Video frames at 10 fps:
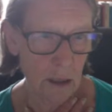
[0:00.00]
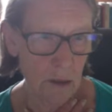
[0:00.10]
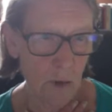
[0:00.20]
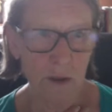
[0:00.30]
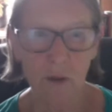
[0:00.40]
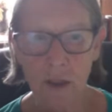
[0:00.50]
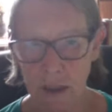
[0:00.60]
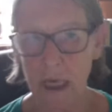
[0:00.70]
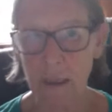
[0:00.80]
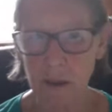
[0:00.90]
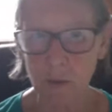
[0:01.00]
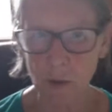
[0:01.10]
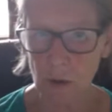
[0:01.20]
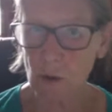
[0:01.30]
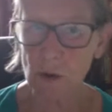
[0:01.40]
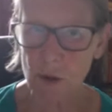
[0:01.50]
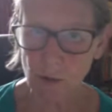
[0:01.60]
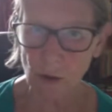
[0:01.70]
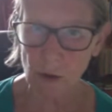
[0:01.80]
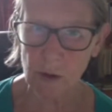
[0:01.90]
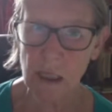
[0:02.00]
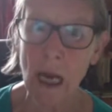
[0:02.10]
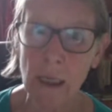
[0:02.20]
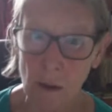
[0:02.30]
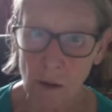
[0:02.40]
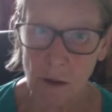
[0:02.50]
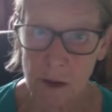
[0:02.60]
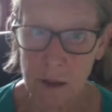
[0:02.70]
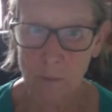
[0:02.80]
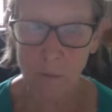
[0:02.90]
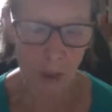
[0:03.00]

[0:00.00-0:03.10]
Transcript: when using textbook, coursebook dialogues.